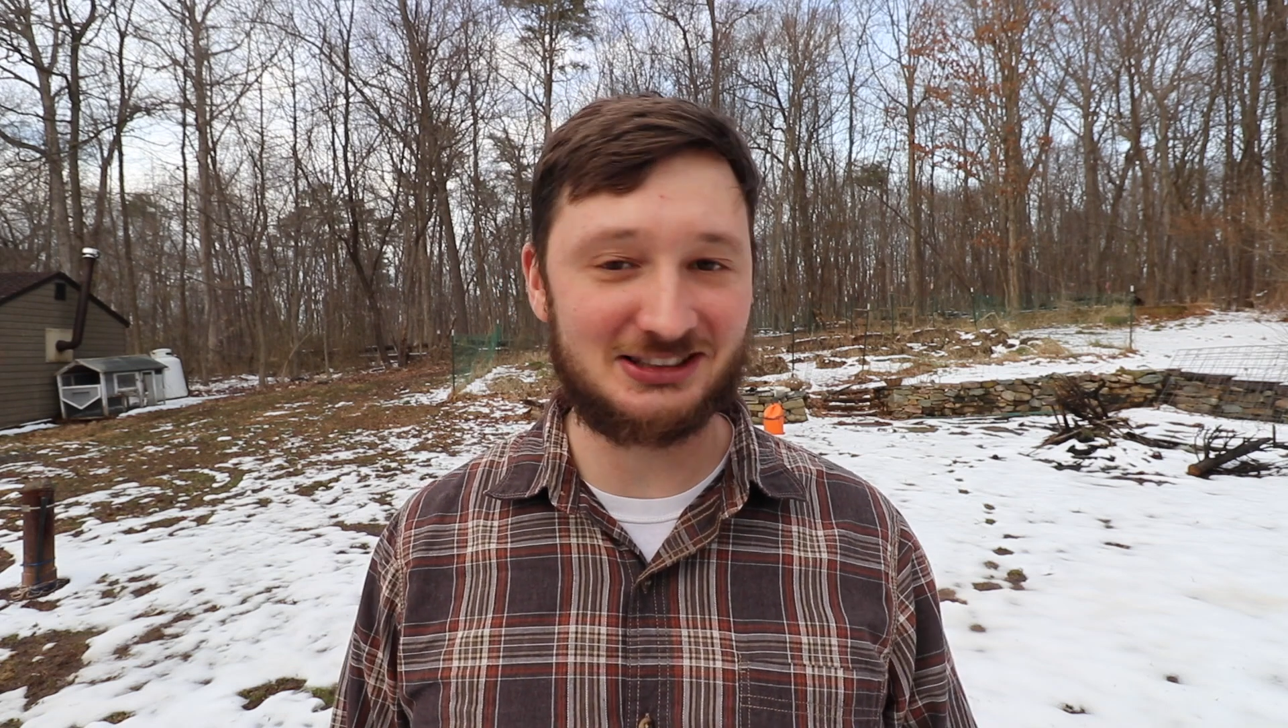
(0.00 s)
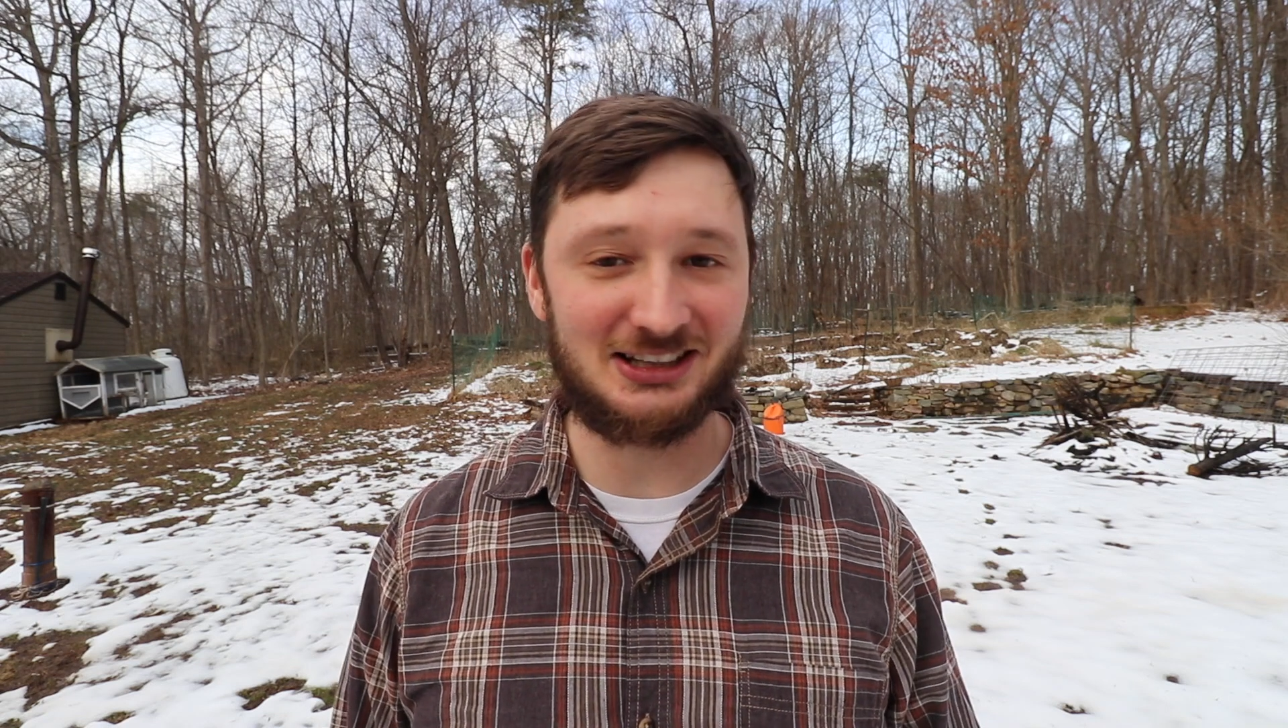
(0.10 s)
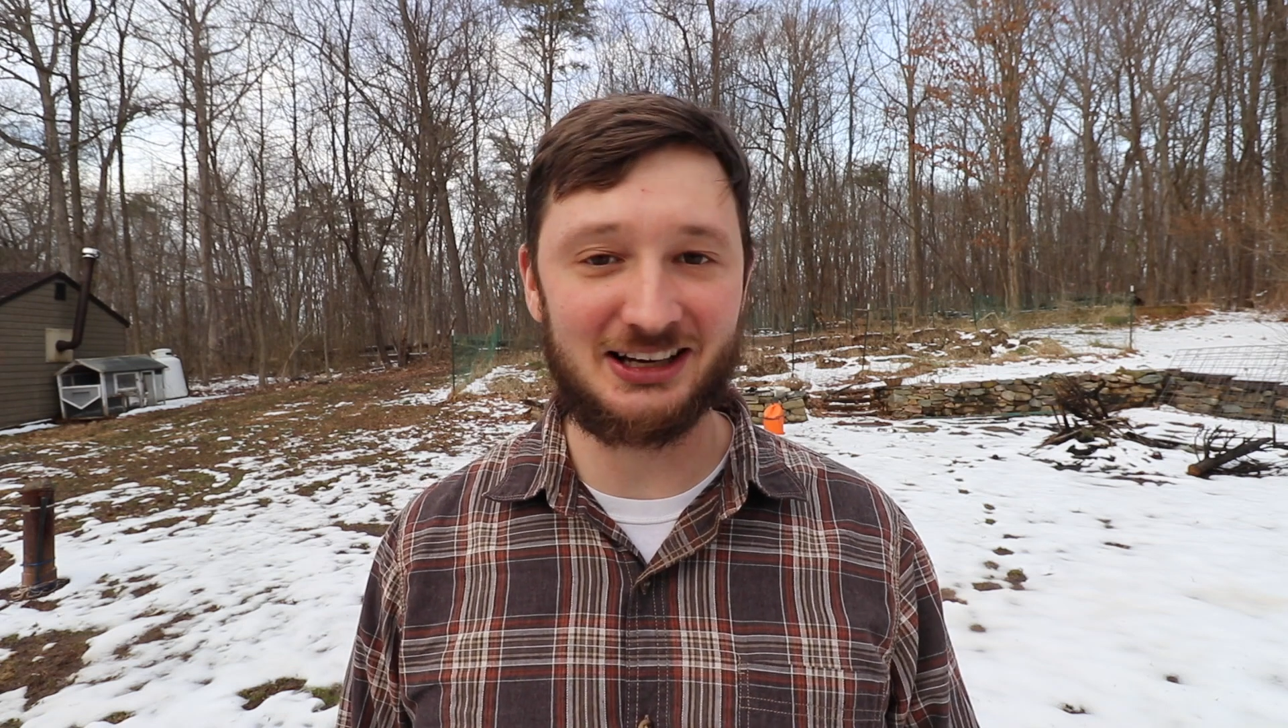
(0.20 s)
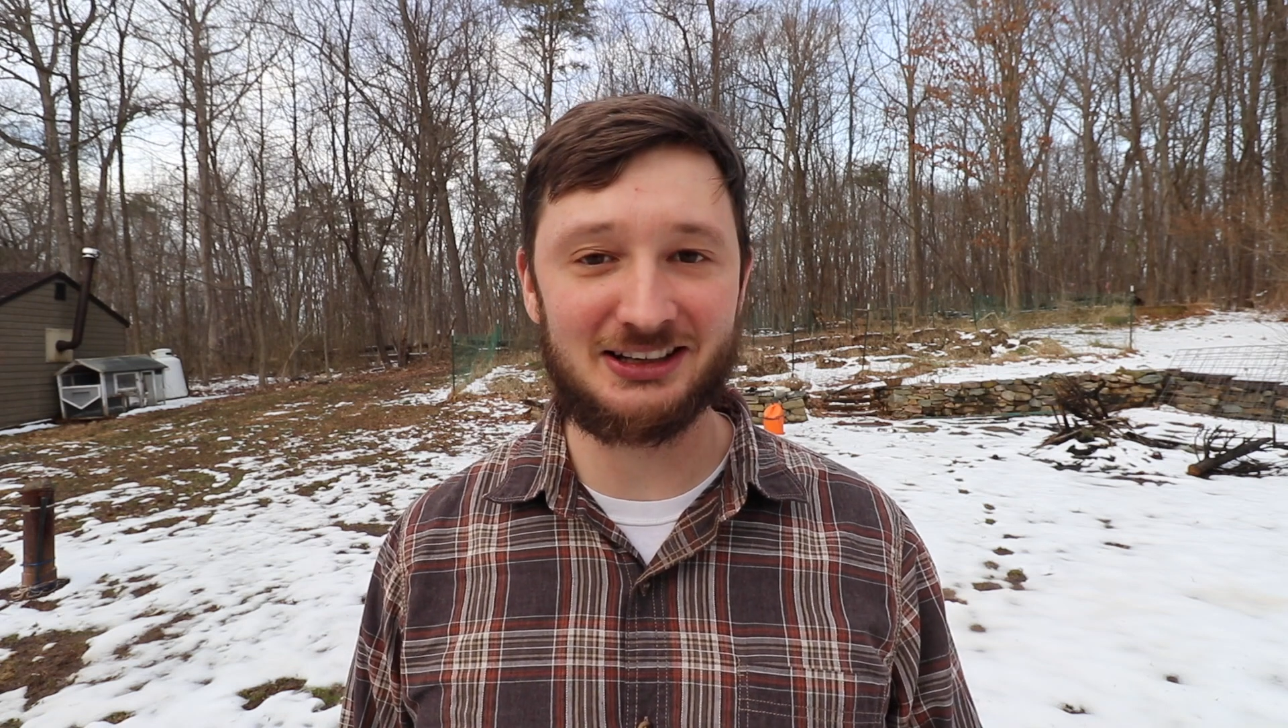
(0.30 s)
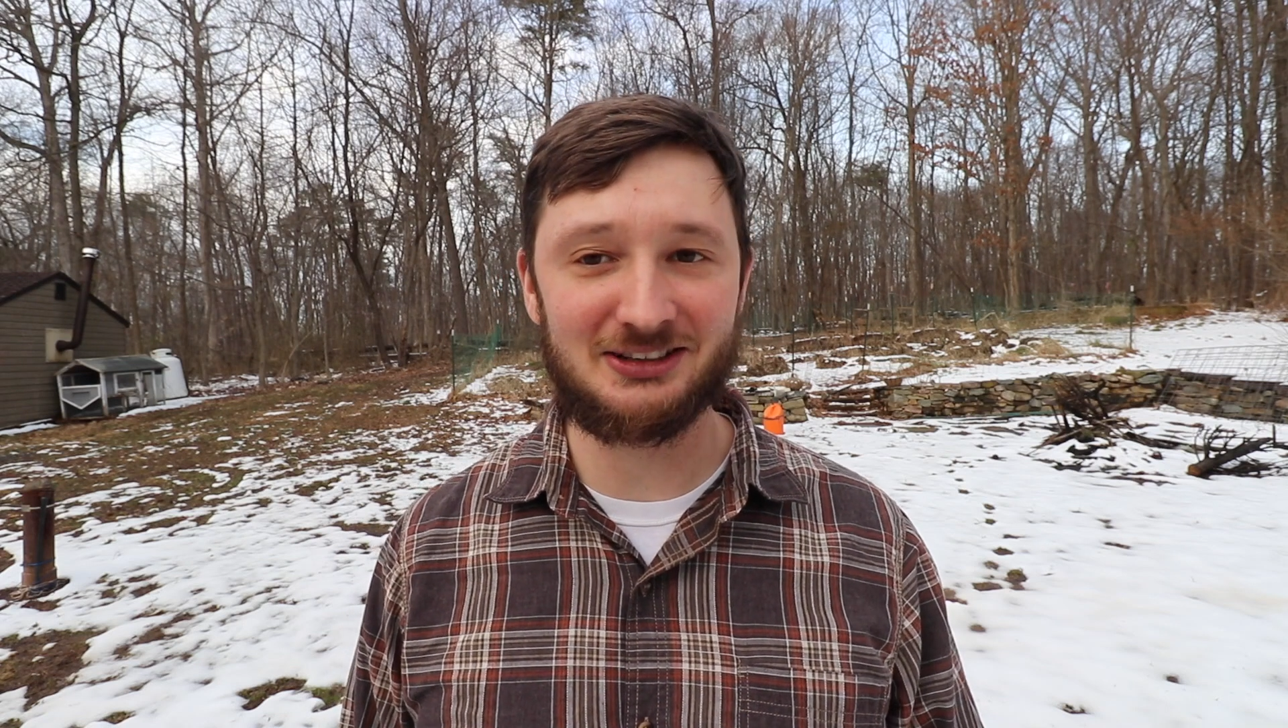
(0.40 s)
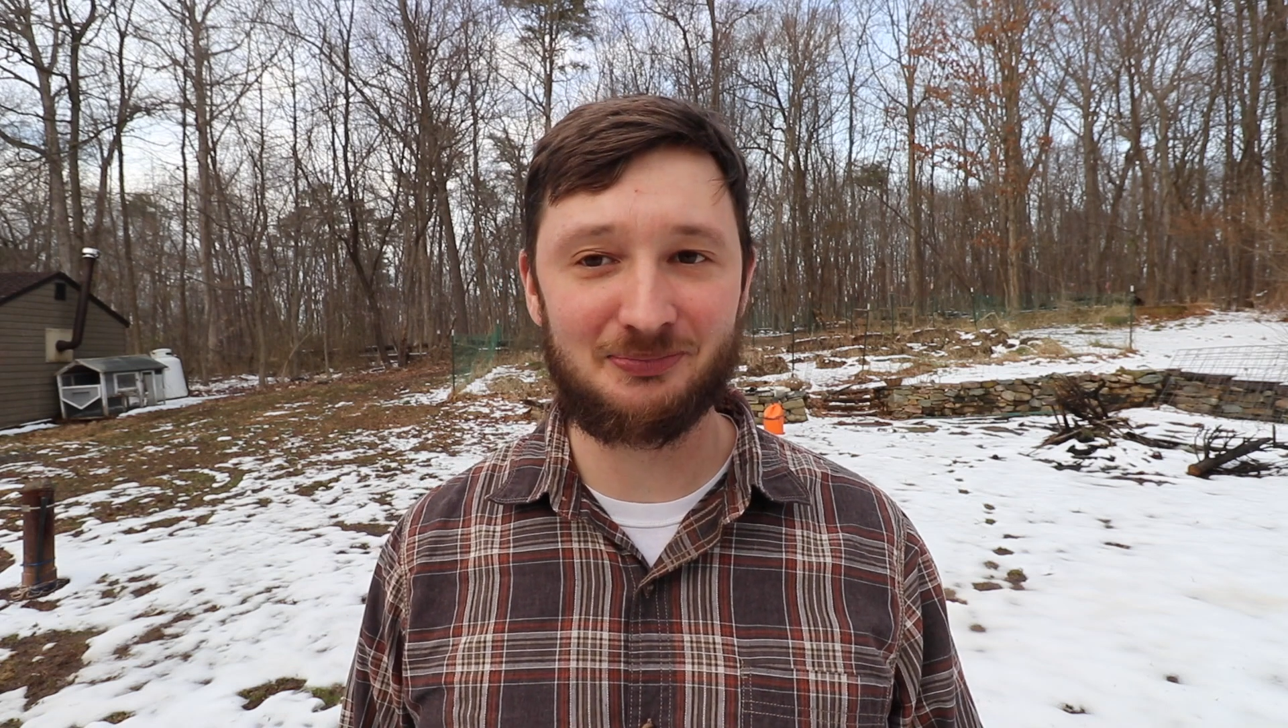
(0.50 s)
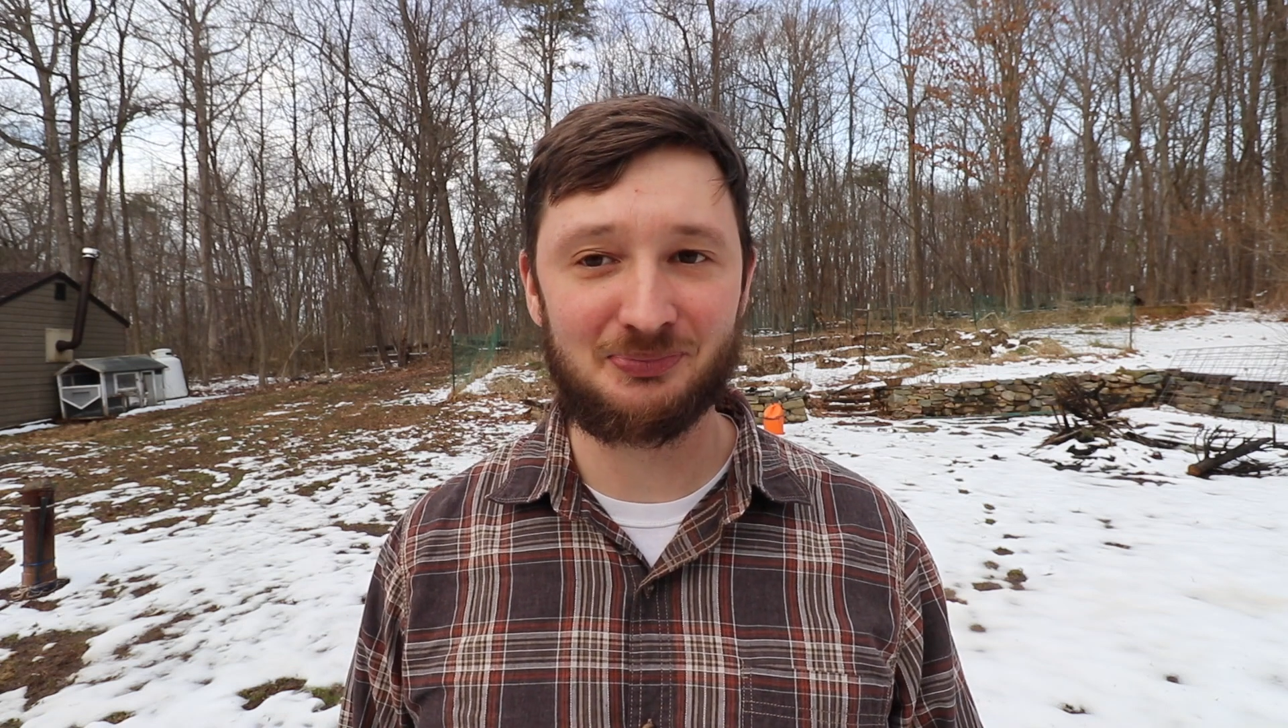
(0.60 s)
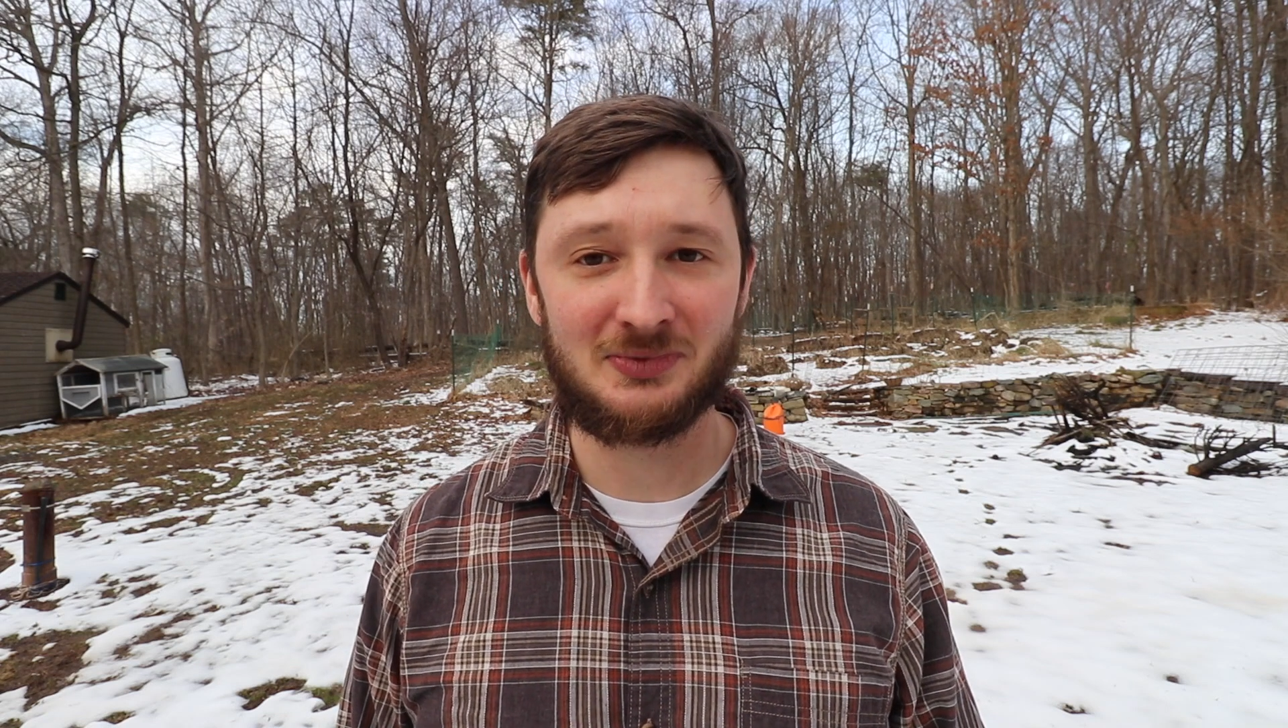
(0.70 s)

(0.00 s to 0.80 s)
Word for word: excited,